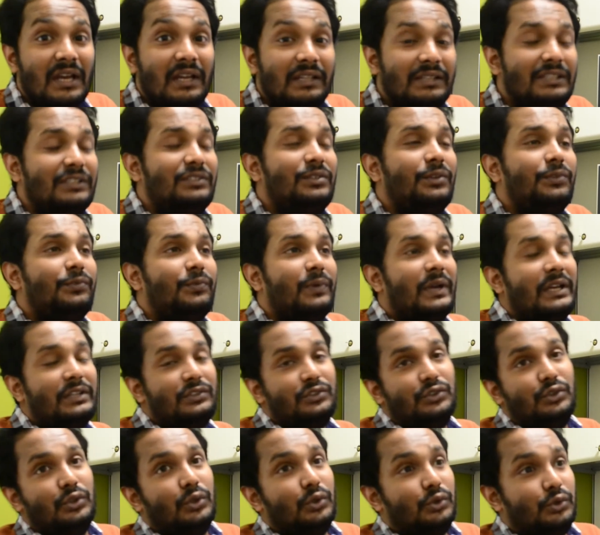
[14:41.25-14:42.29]
This is where
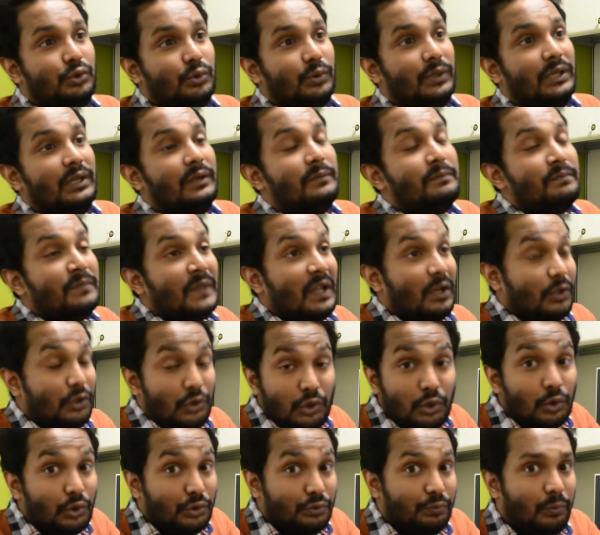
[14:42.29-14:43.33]
it's
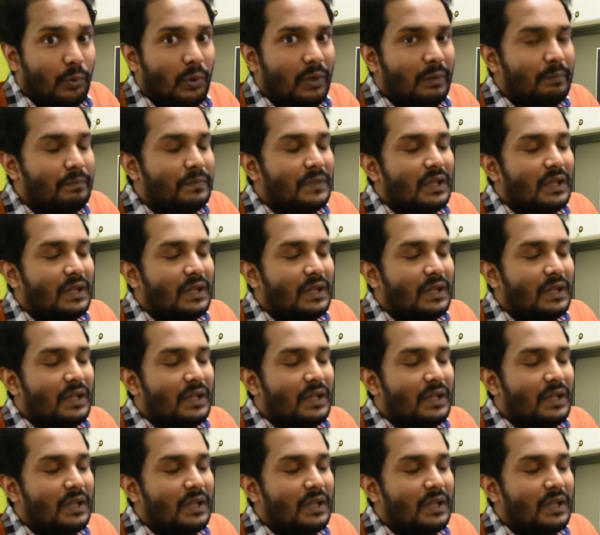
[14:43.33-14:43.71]
useful.